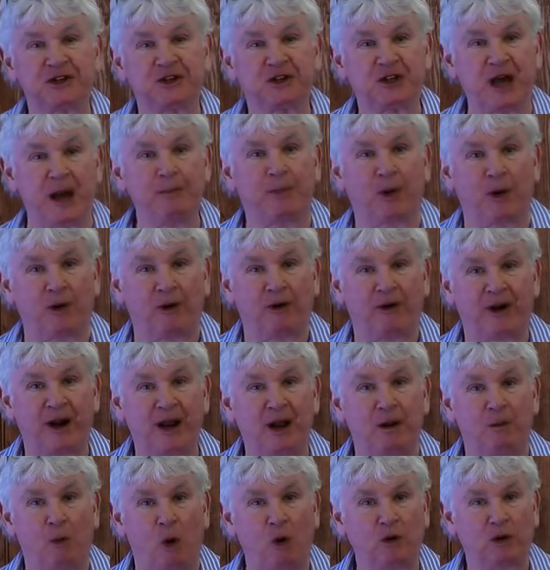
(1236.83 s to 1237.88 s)
it's
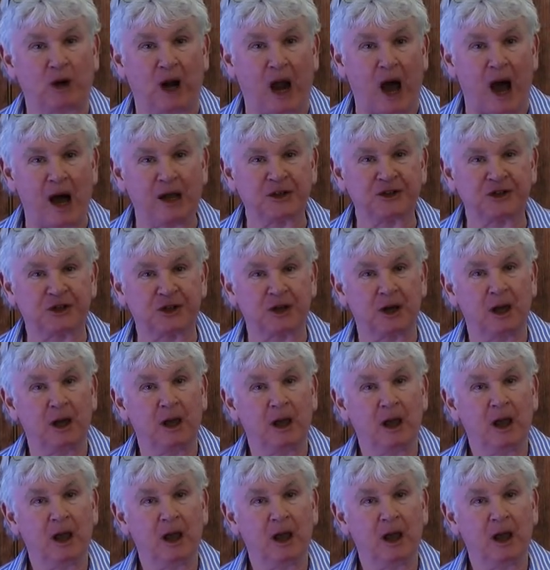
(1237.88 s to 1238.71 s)
temporary, it won't last,